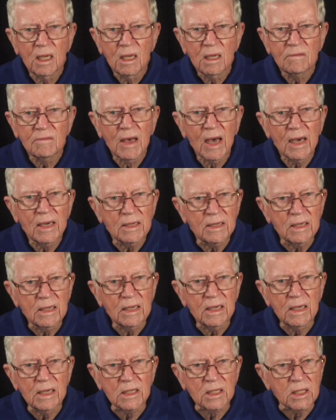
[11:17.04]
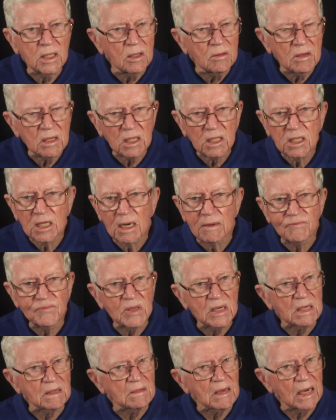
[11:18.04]
is doing
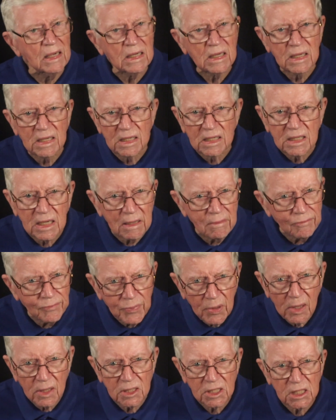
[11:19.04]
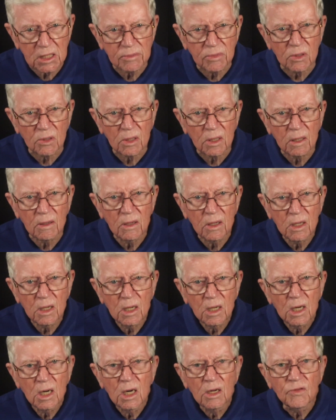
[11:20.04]
something that is impossible.
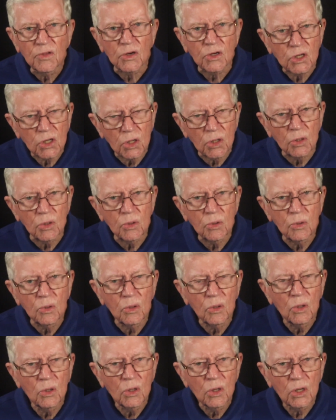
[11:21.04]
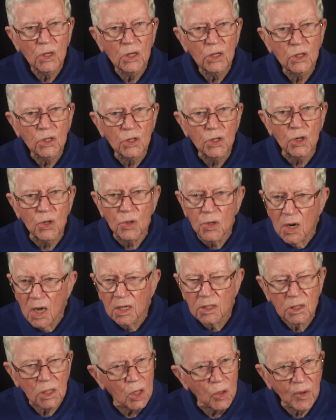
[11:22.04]
The two do
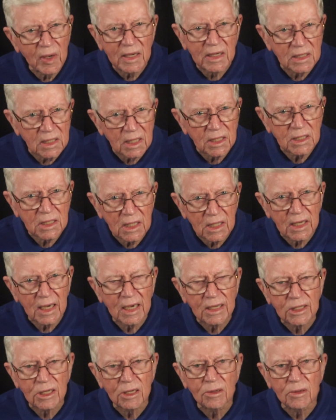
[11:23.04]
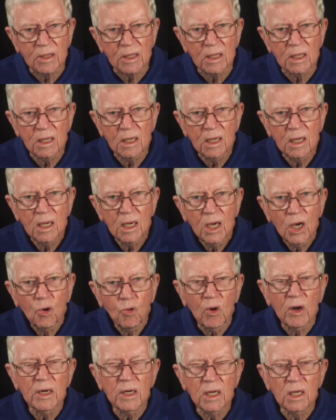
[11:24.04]
not coexist together.
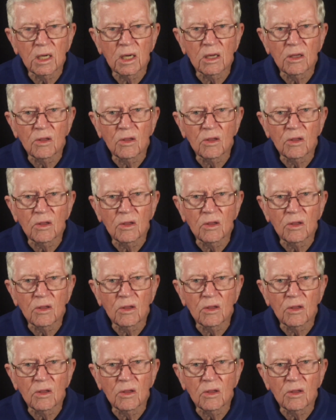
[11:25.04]
When